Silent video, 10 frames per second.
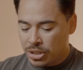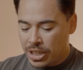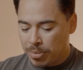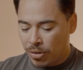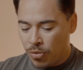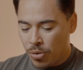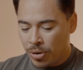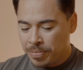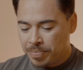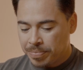chapter
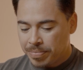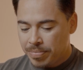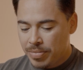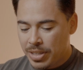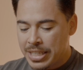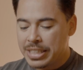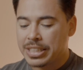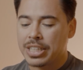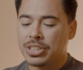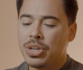4. He
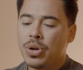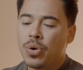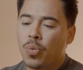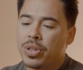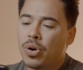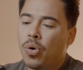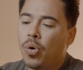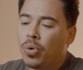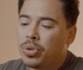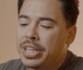says, when the
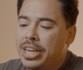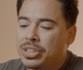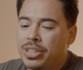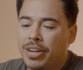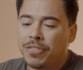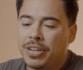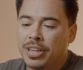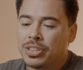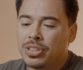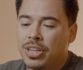whole nation had
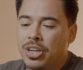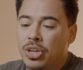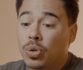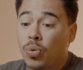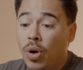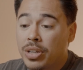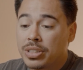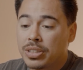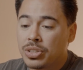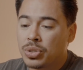finished
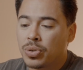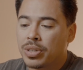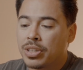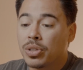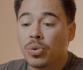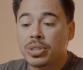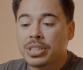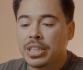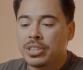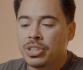crossing the Jordan, the Lord
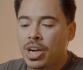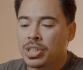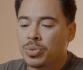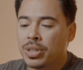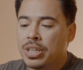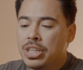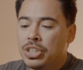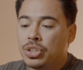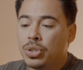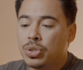said to Joshua,
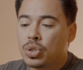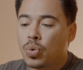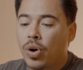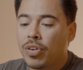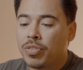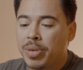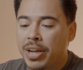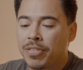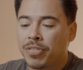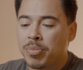choose 12
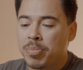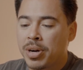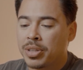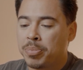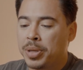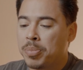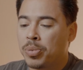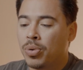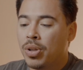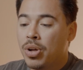men from among the
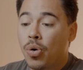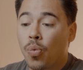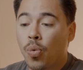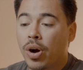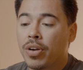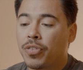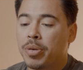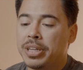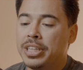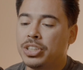people, one
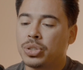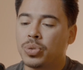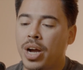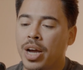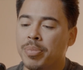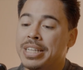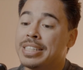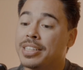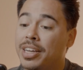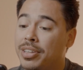from each tribe,
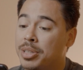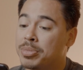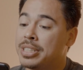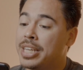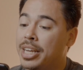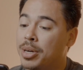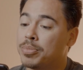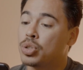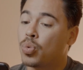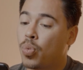and tell them to take
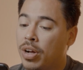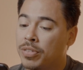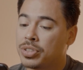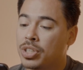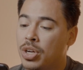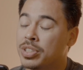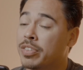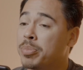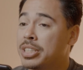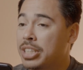up 12 stones.
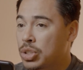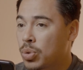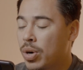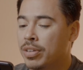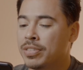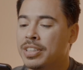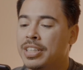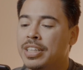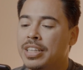Everybody say 12.